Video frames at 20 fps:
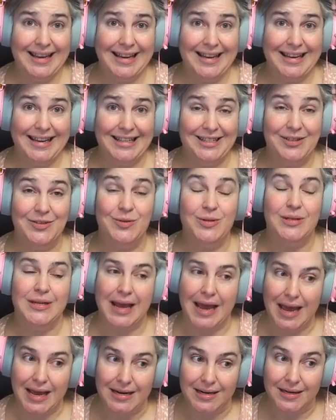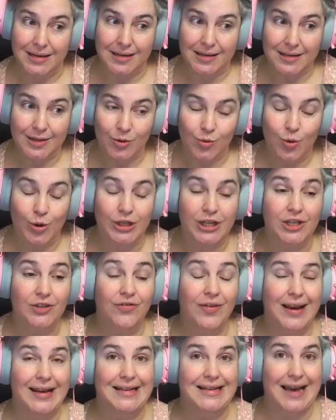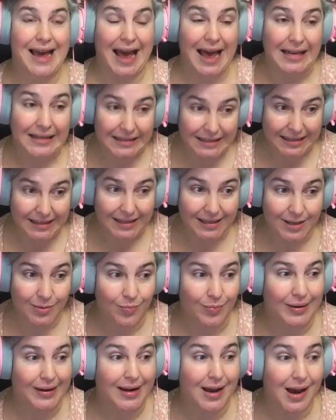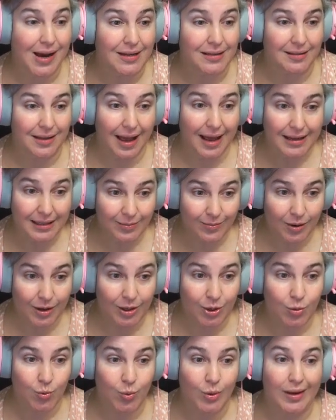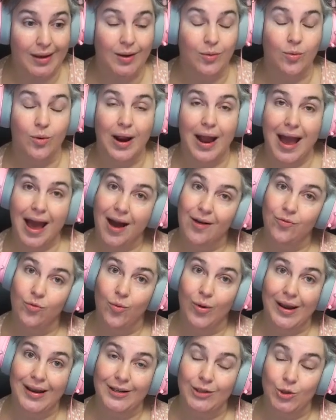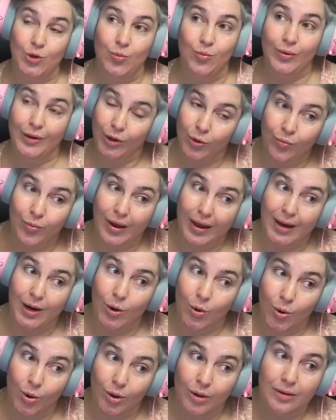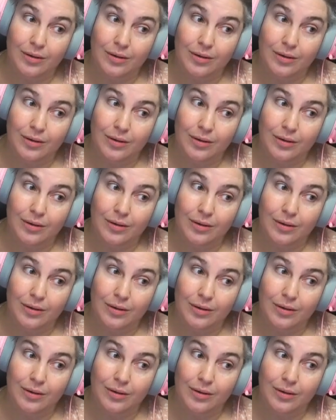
You did, which is fantastic because last month we were halfway to bill pay goal,